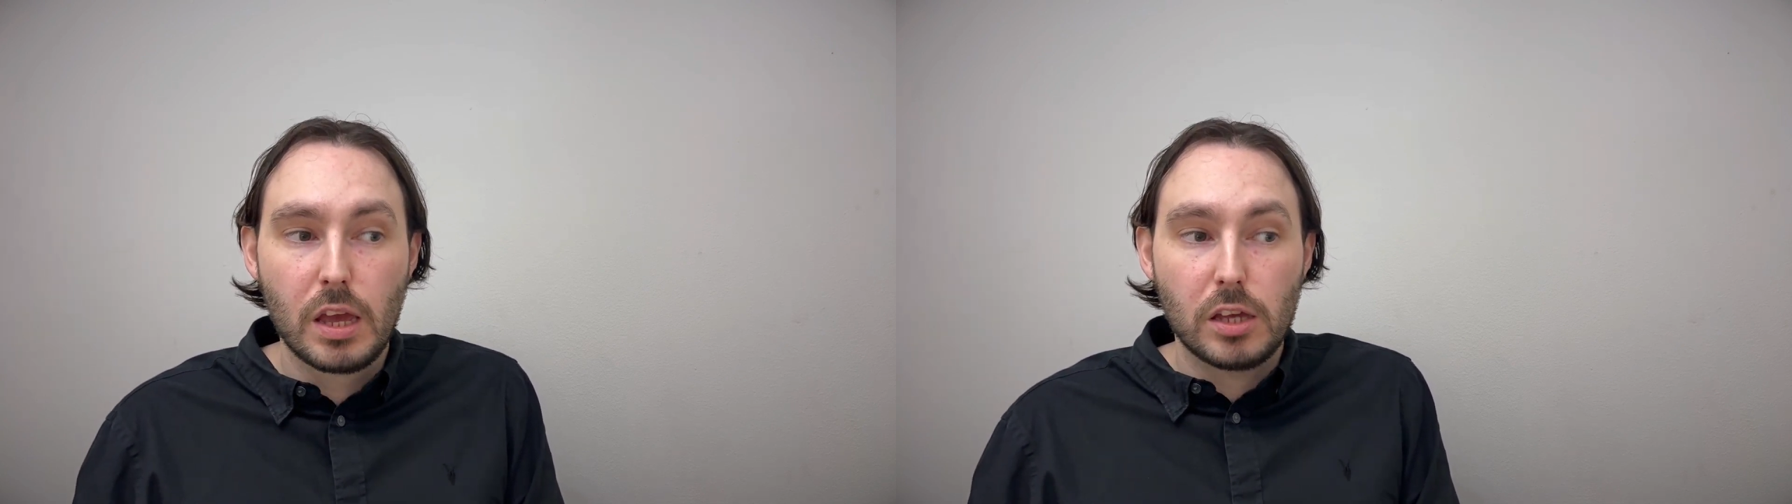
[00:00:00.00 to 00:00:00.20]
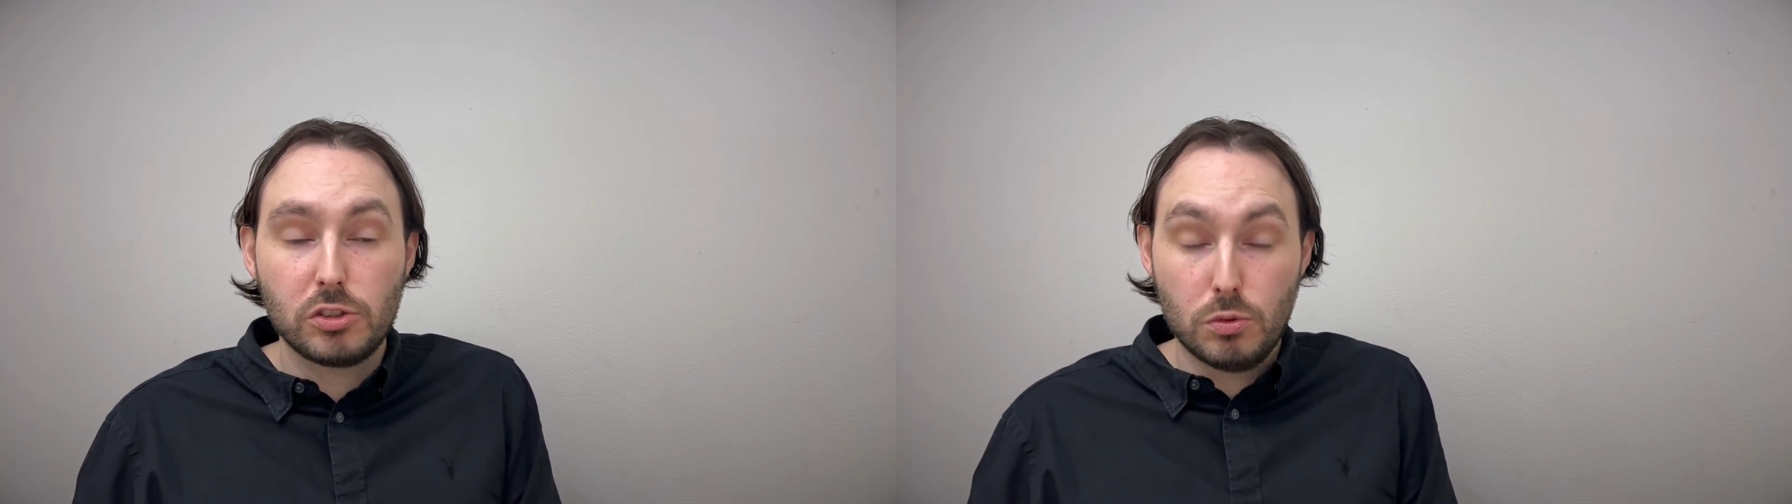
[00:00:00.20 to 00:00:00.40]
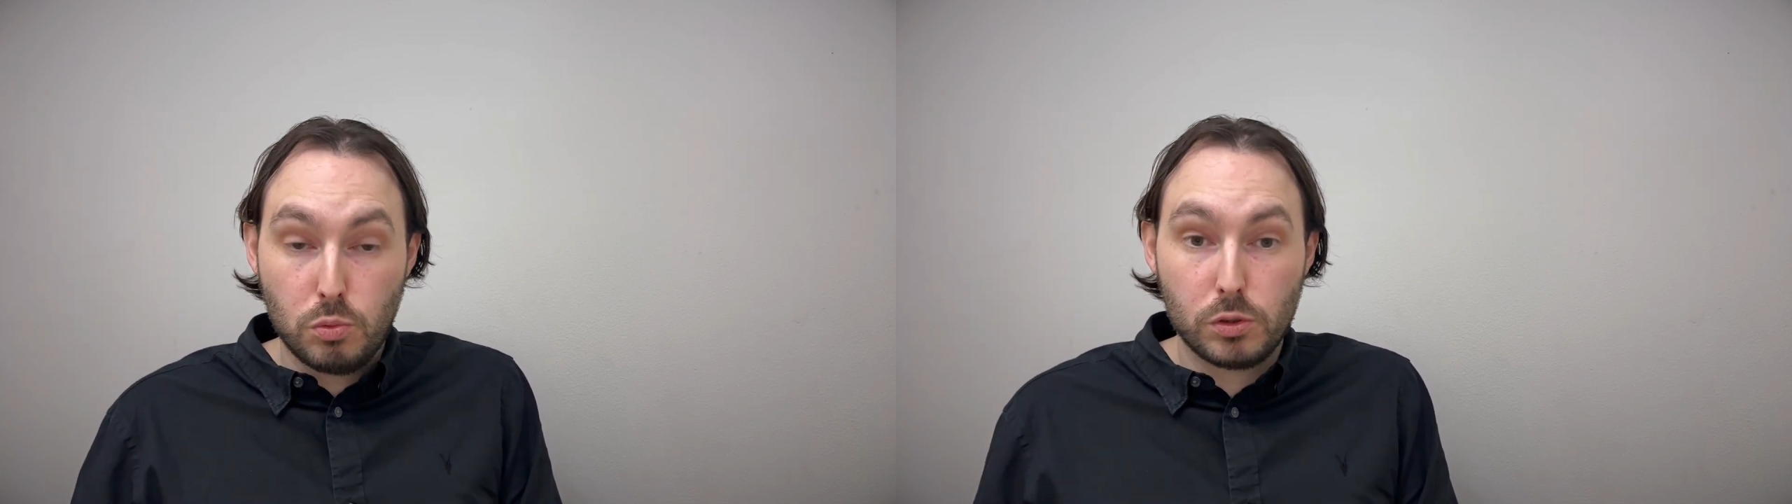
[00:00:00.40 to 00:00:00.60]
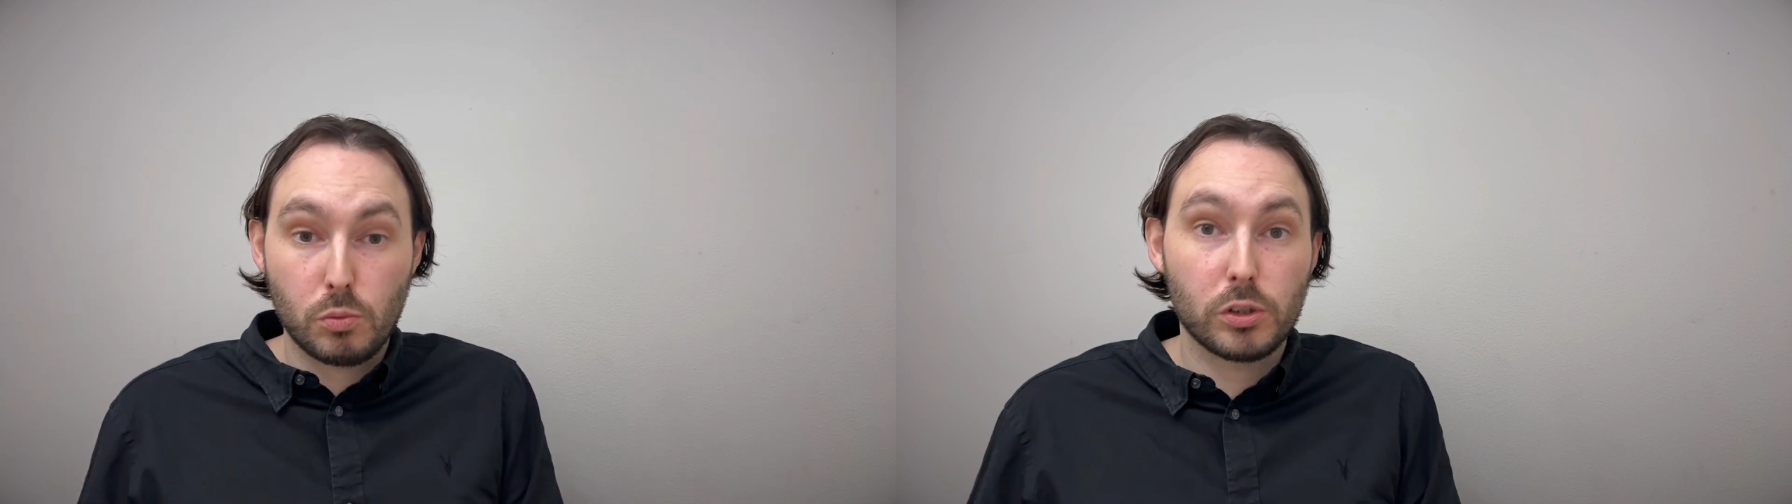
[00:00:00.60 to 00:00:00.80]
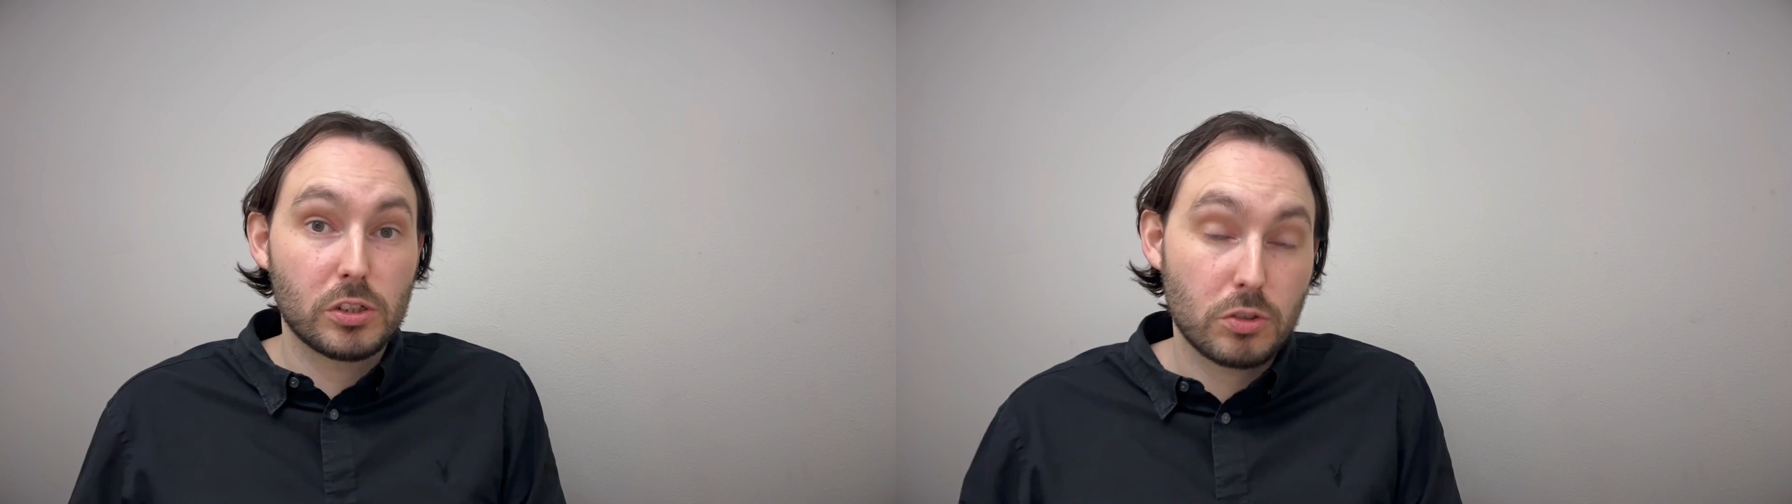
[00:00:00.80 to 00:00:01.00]
You wouldn't
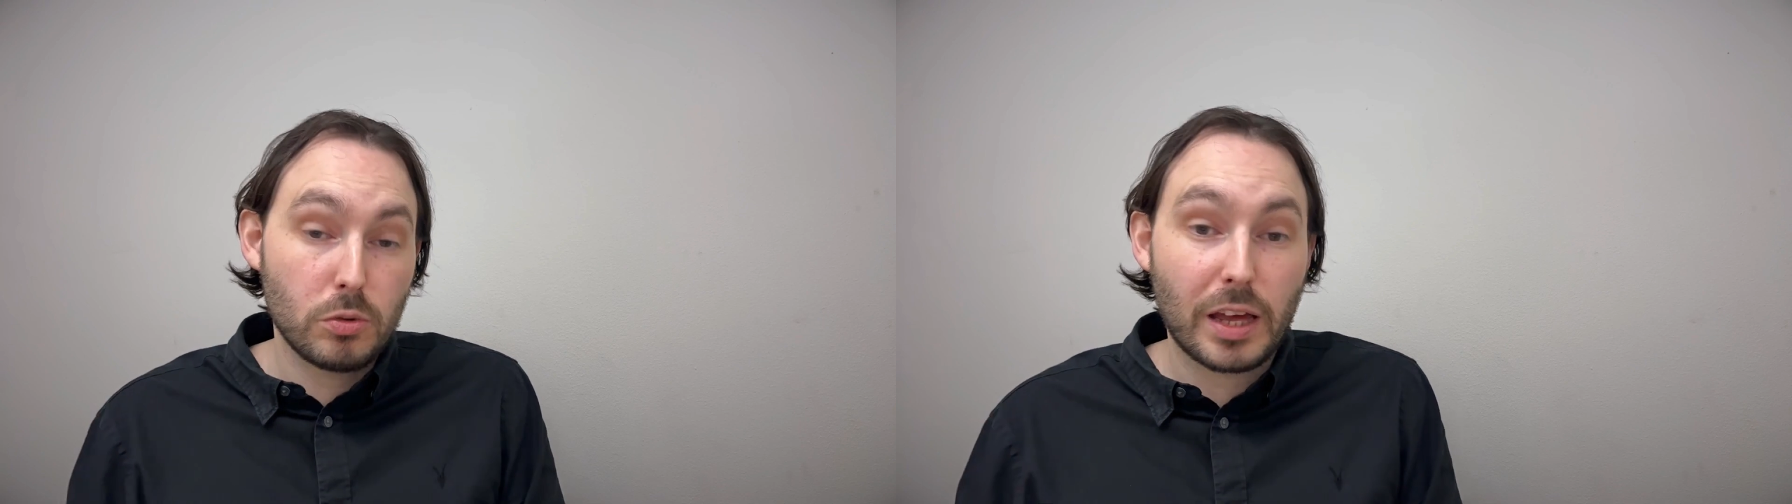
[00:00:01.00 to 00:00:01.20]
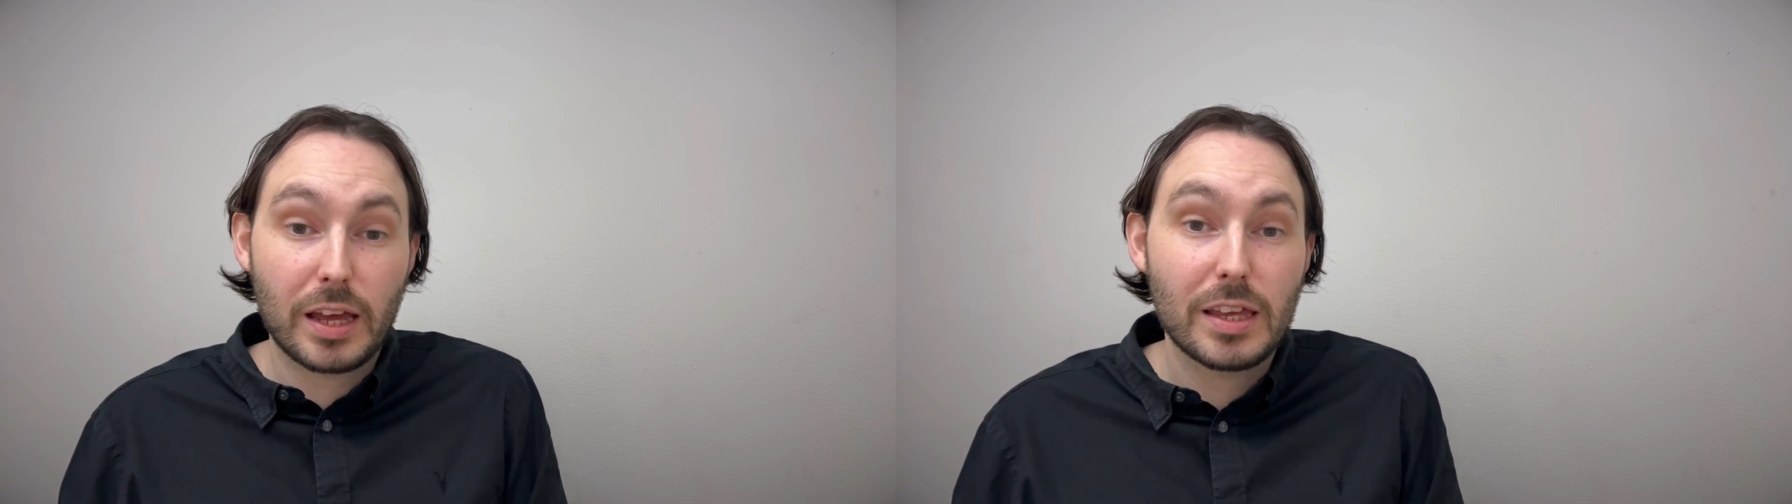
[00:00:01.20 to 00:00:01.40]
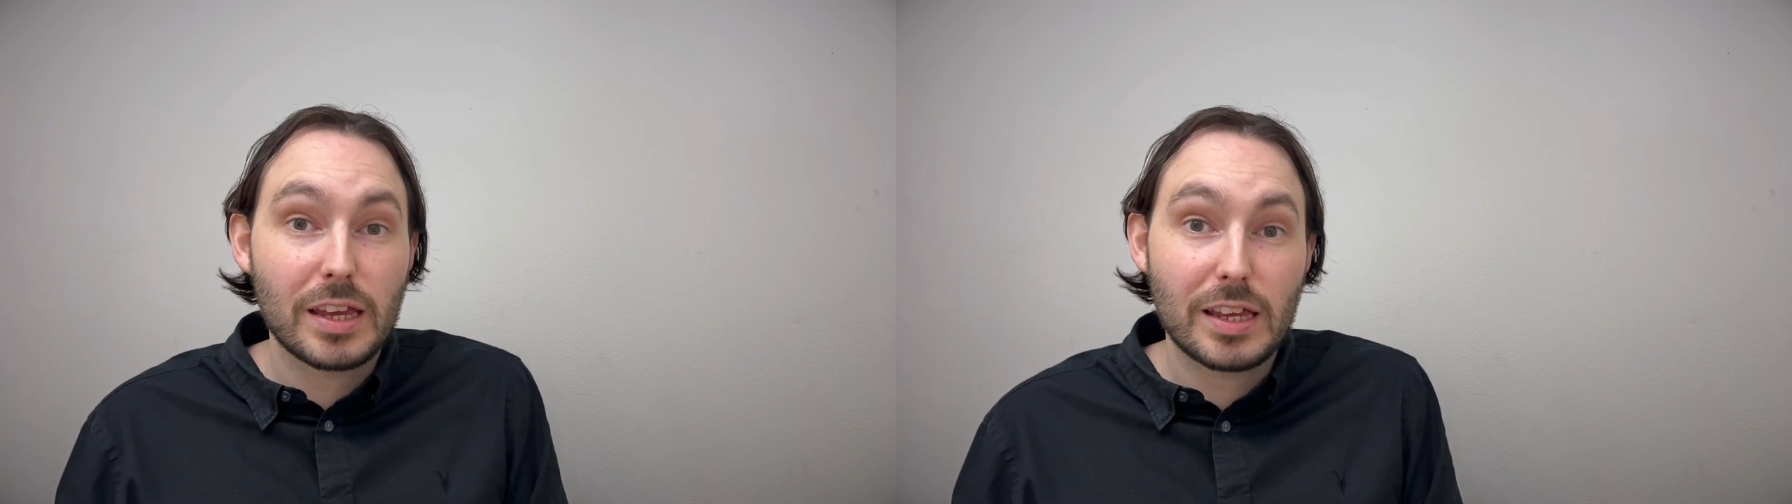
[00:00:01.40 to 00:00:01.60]
want to do that